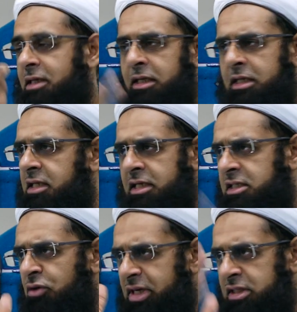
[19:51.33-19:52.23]
it's
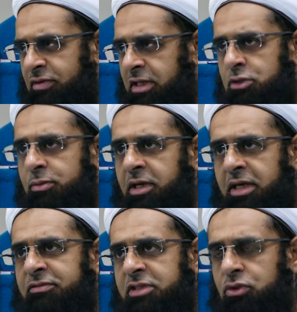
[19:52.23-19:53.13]
a grace of Allah subhanahu wa ta'ala. He
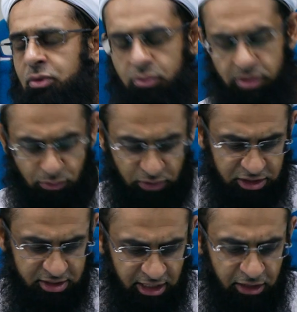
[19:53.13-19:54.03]
gives it to whom he
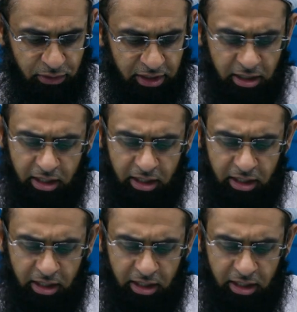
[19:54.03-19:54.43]
wishes anyway.